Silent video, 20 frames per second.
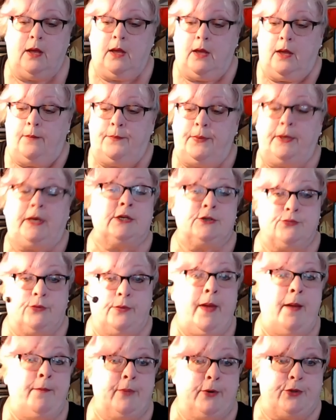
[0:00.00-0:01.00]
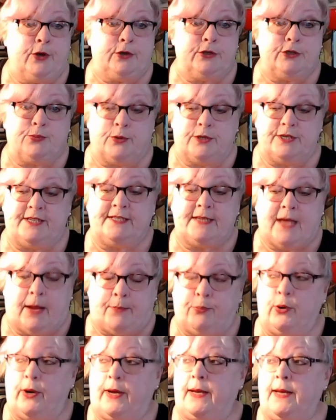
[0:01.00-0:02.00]
Because remember, those were
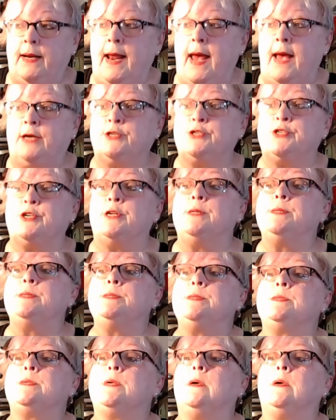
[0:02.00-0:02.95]
separate connections.